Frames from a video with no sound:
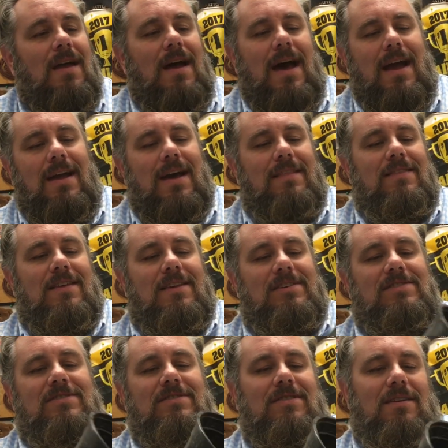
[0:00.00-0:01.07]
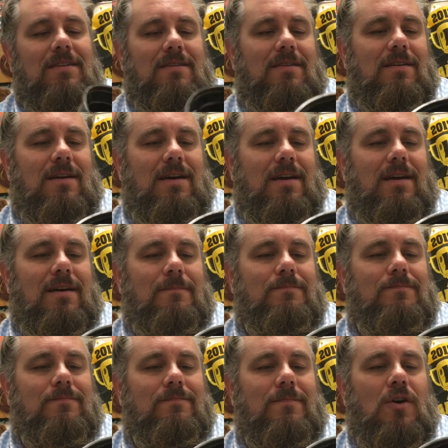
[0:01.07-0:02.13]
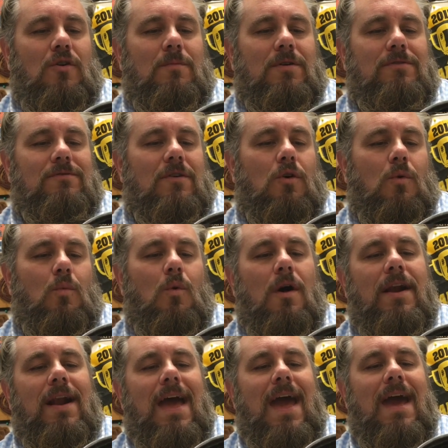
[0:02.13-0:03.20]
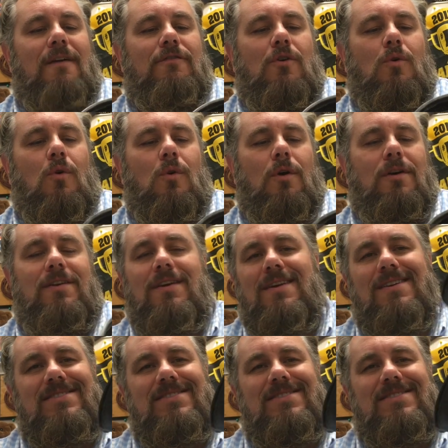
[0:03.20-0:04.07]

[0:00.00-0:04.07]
I got this almost 1.5 quart